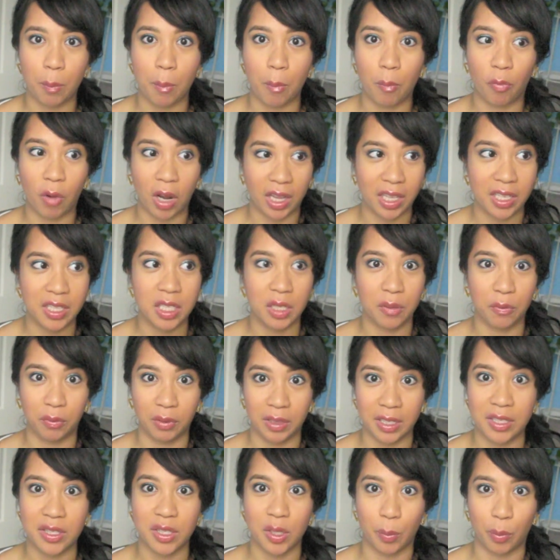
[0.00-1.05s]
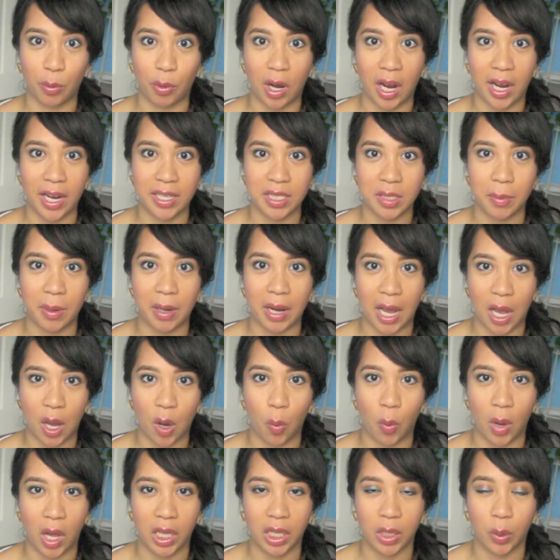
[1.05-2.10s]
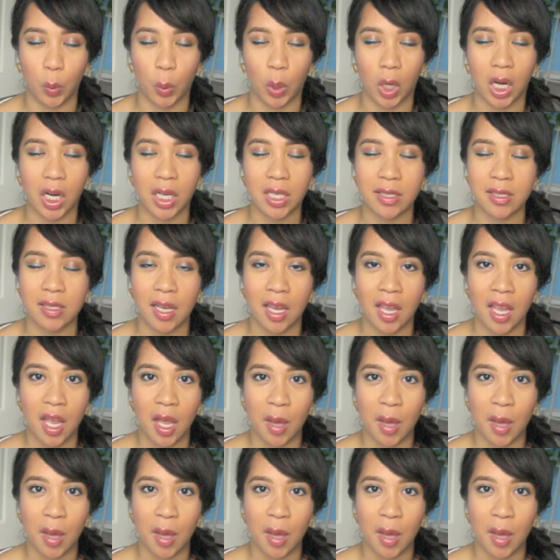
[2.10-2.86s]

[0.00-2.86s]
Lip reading: relatively surprised about how well it works.